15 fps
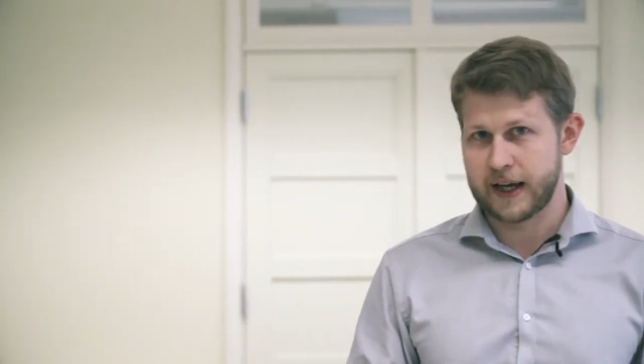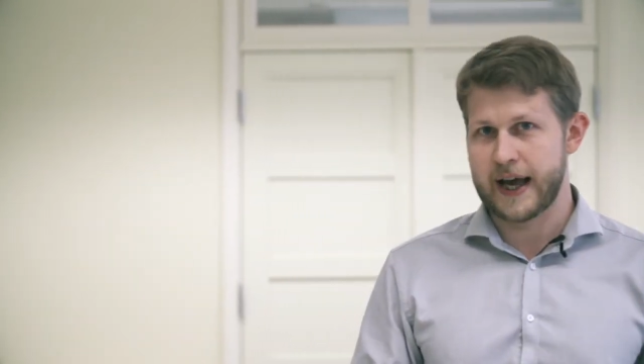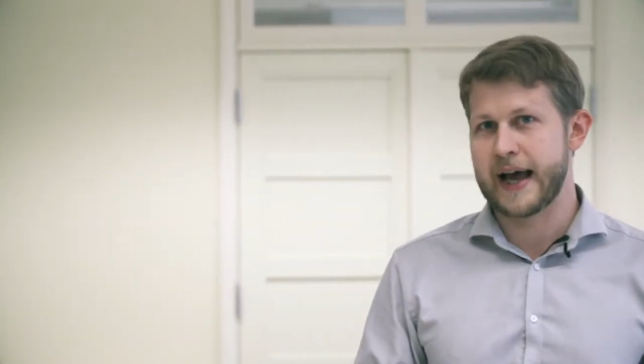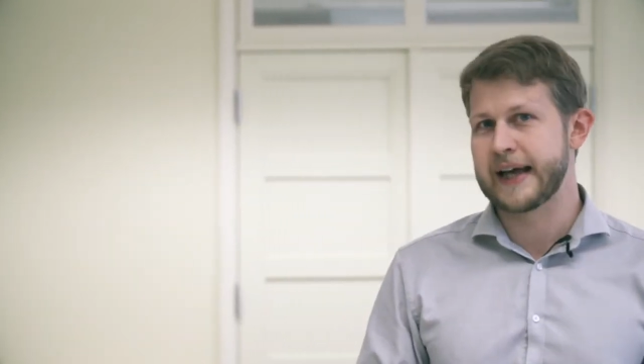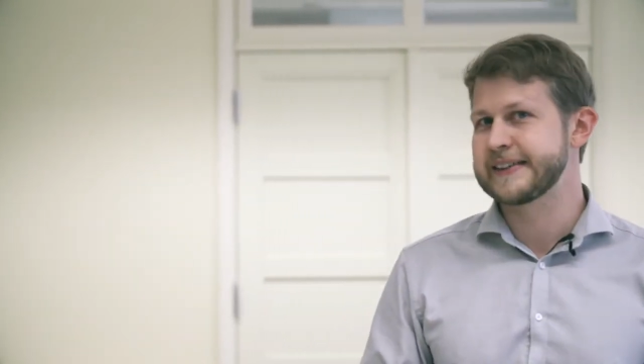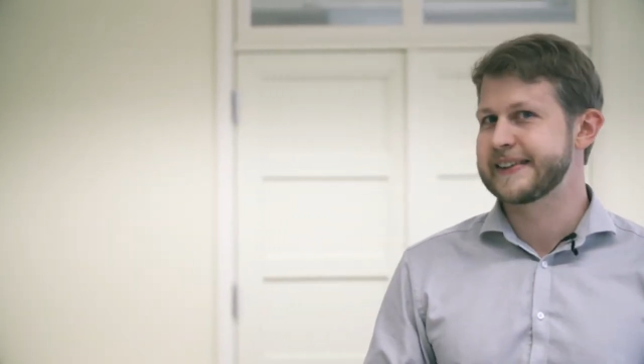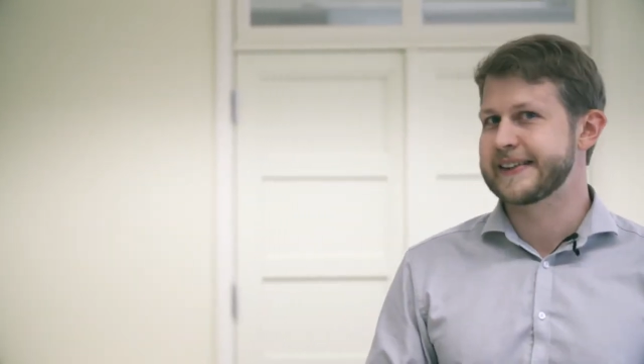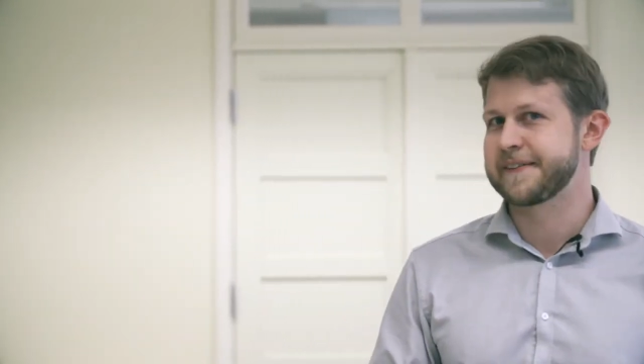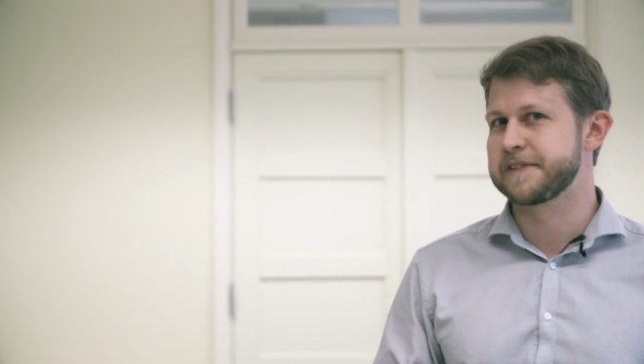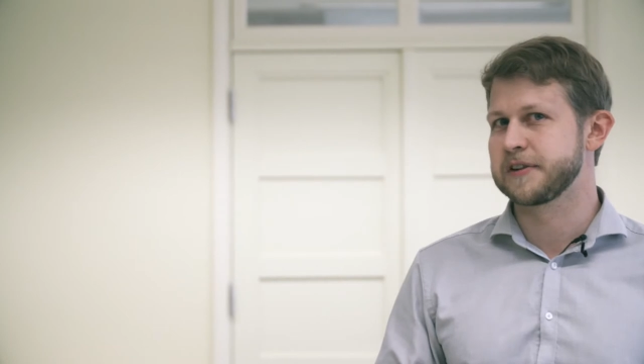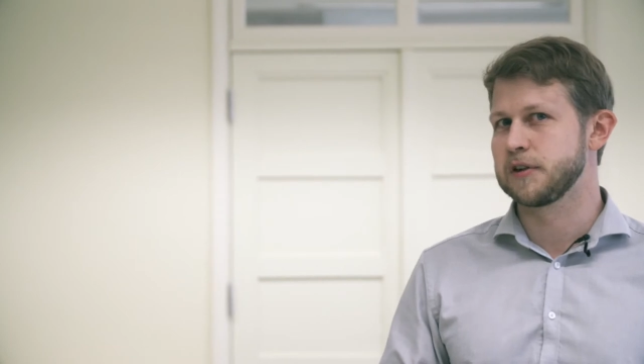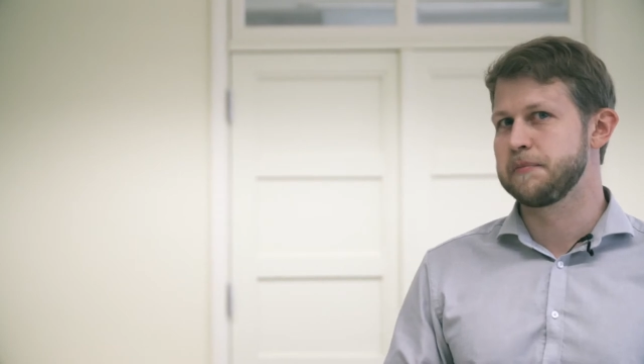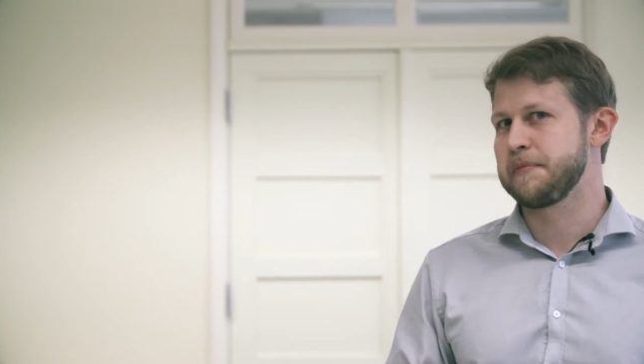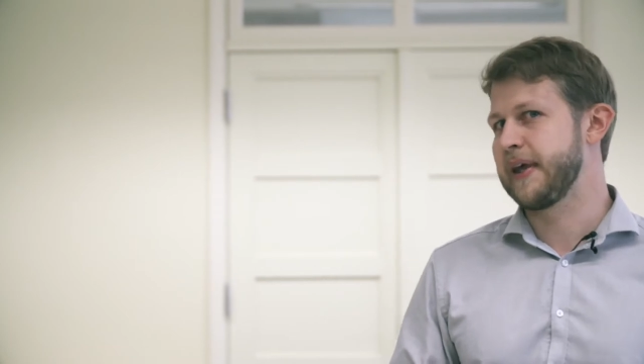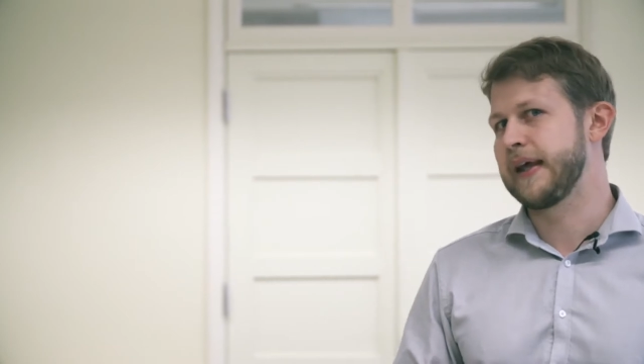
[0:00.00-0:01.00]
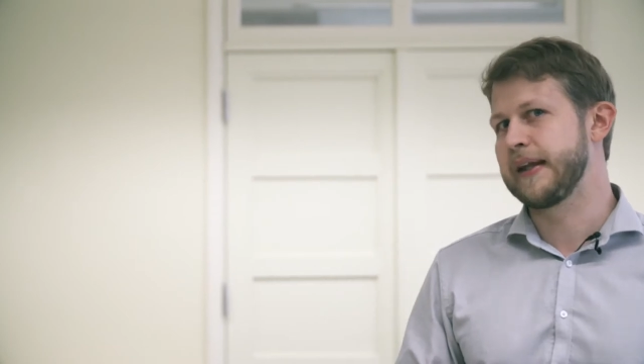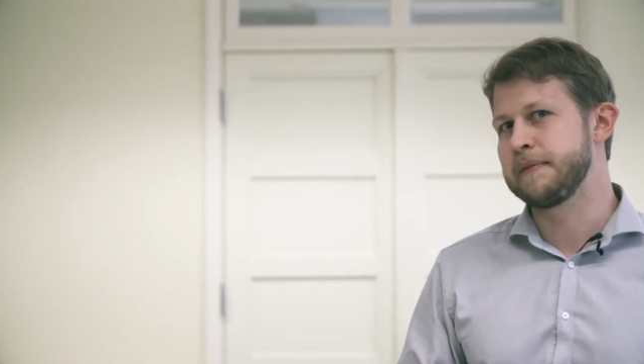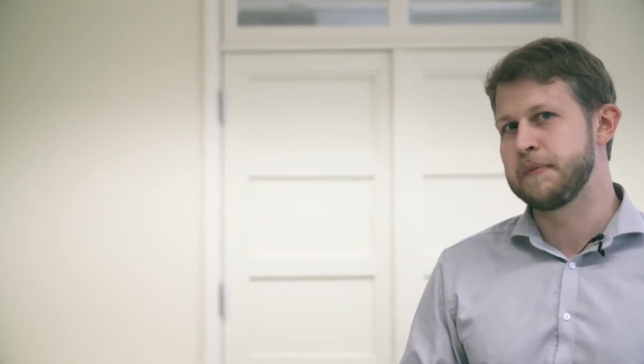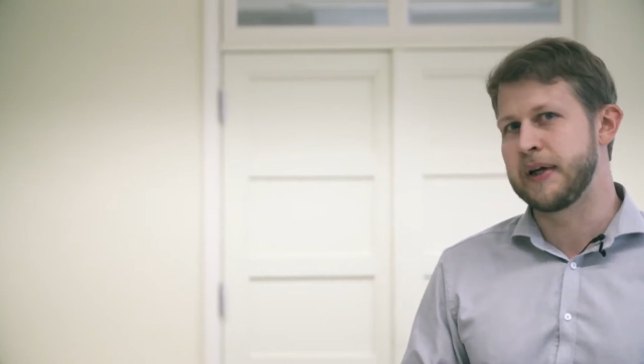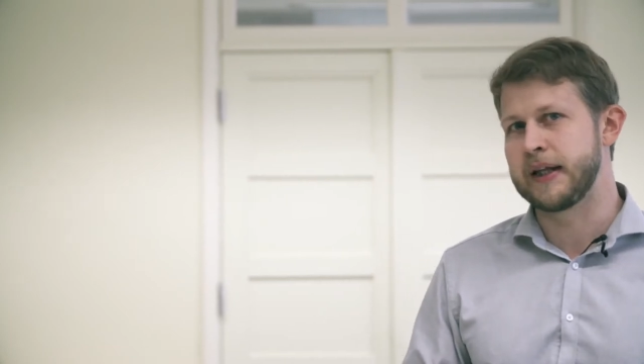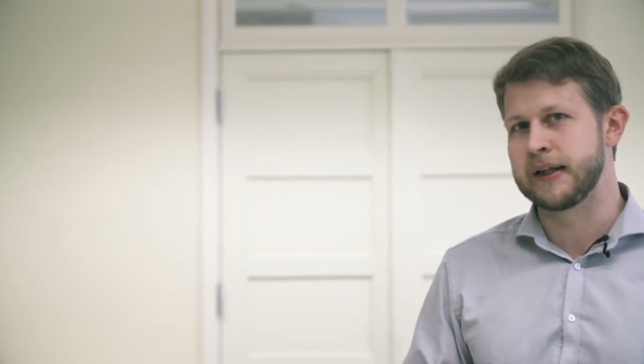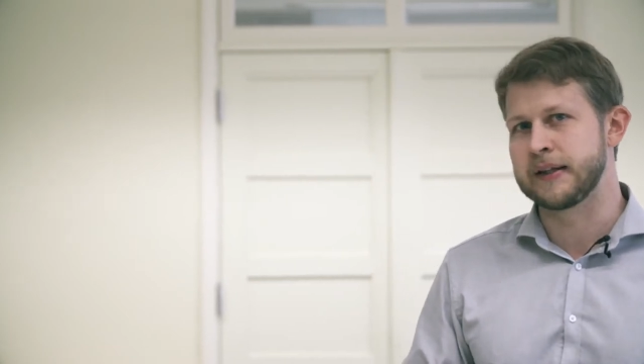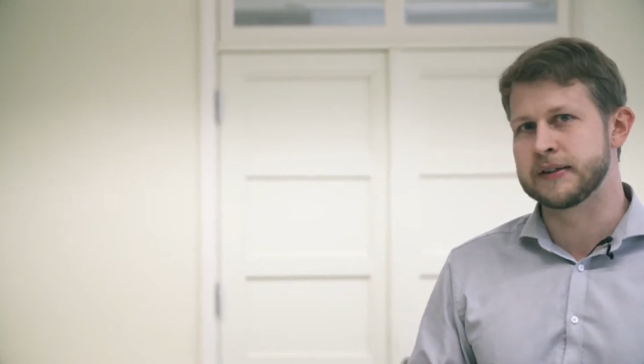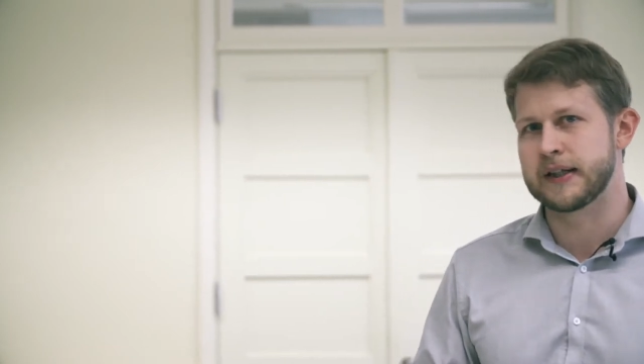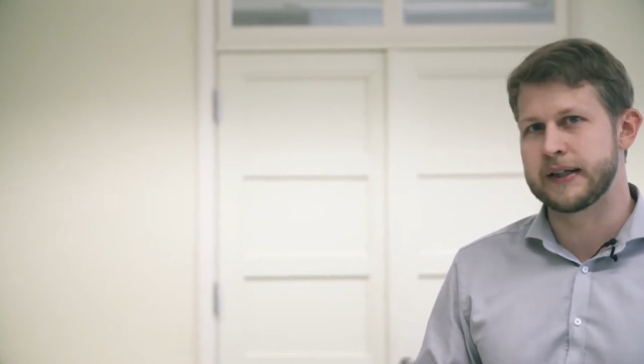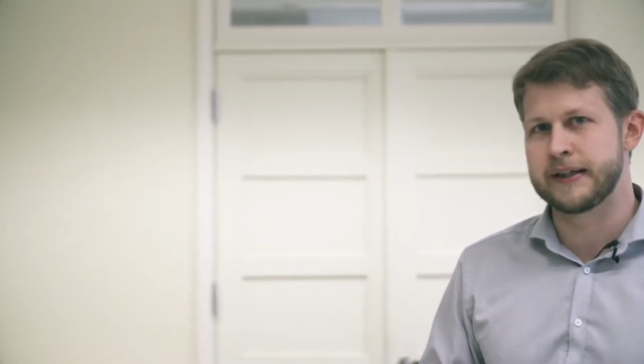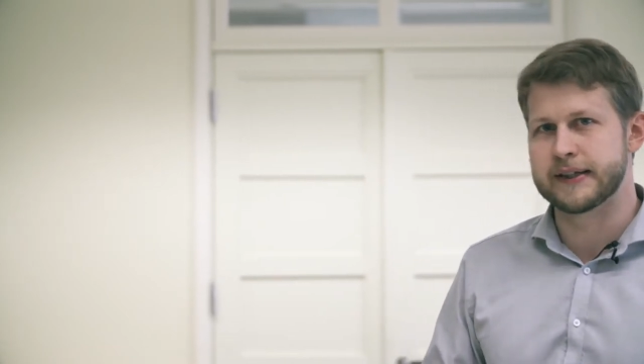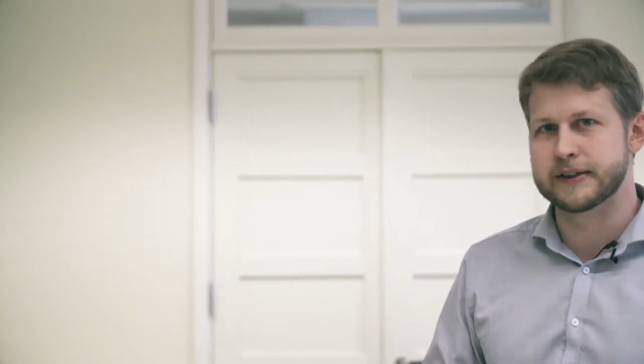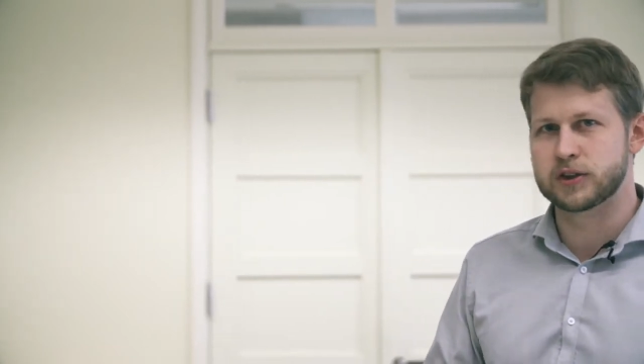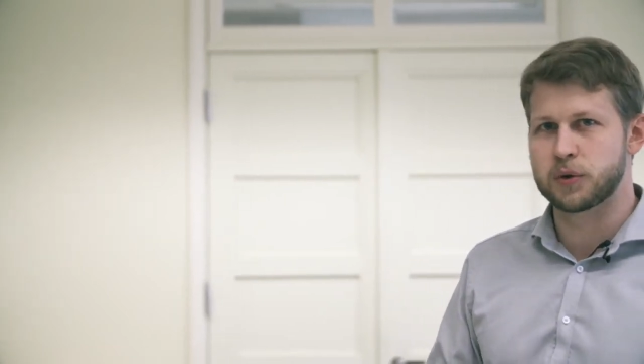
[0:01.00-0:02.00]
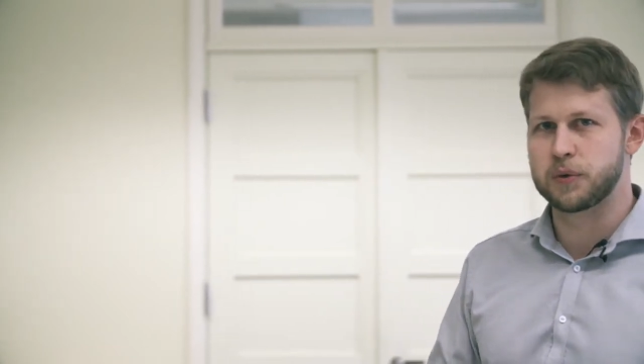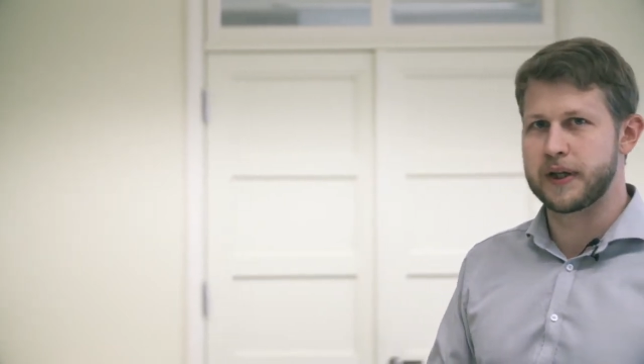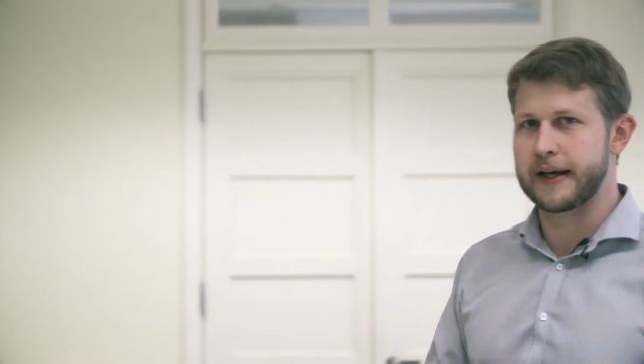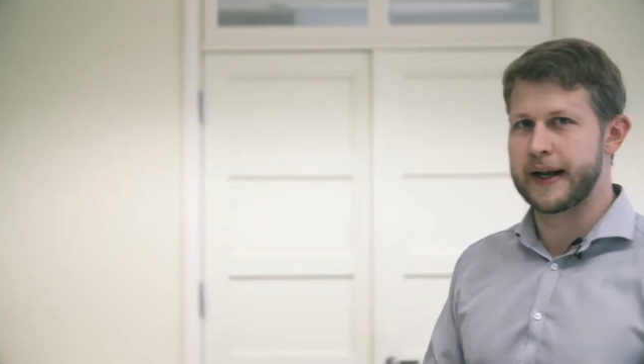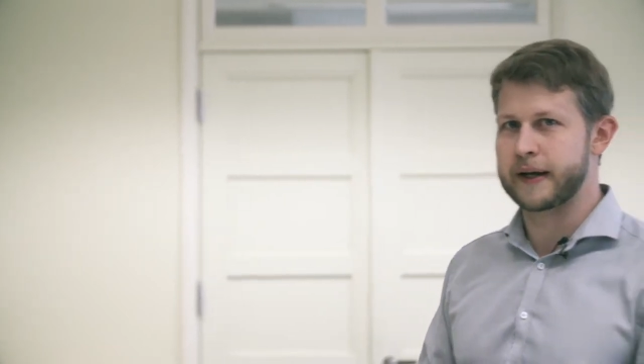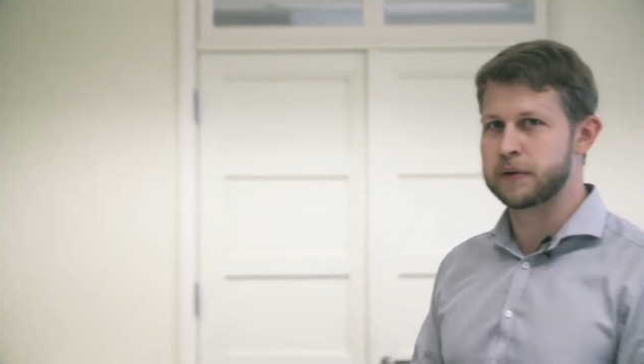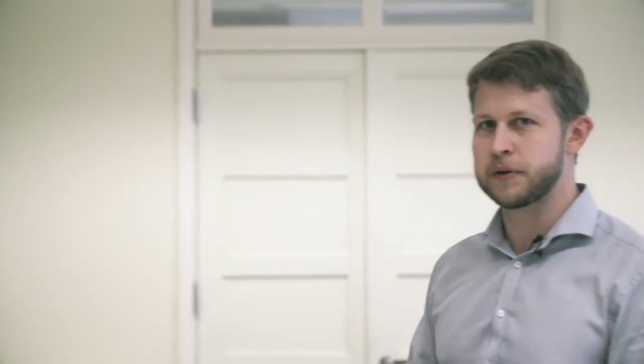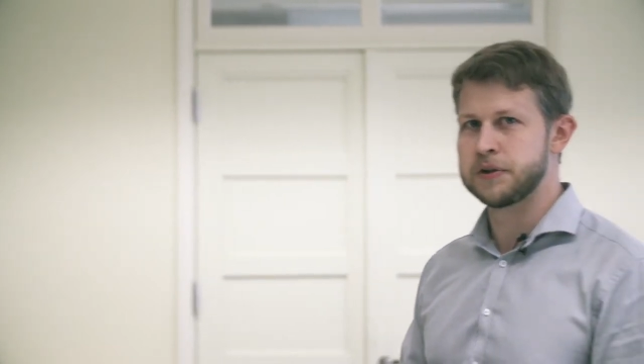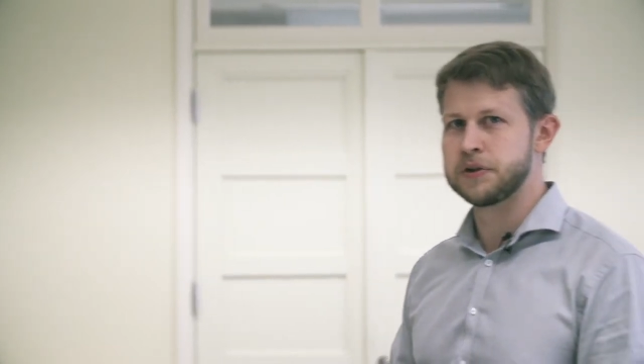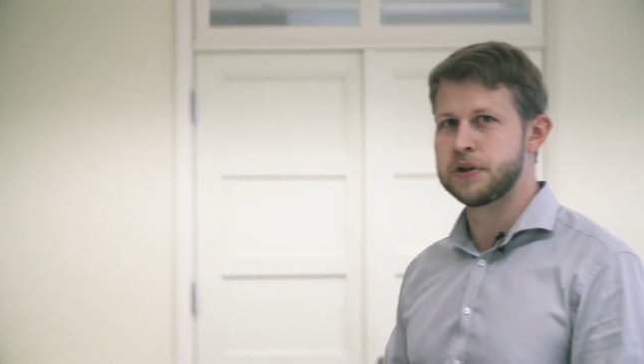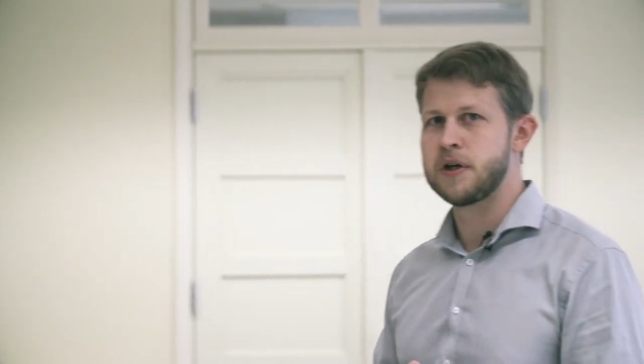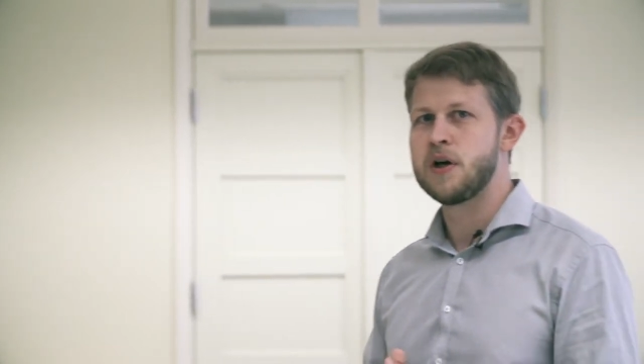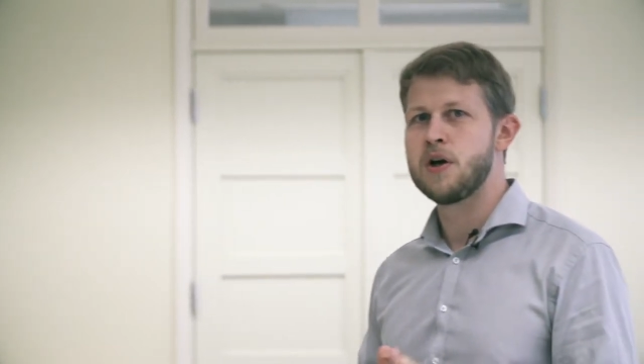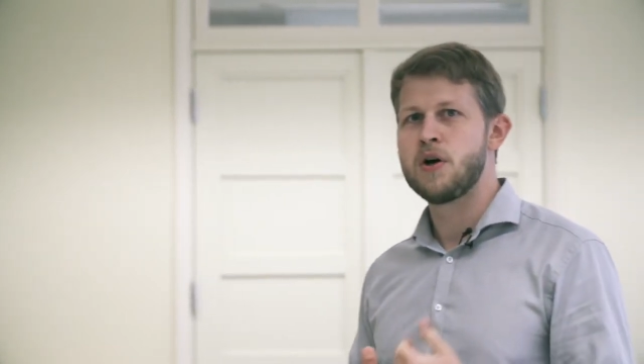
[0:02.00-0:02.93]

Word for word: has several me meanings in the Estonian language.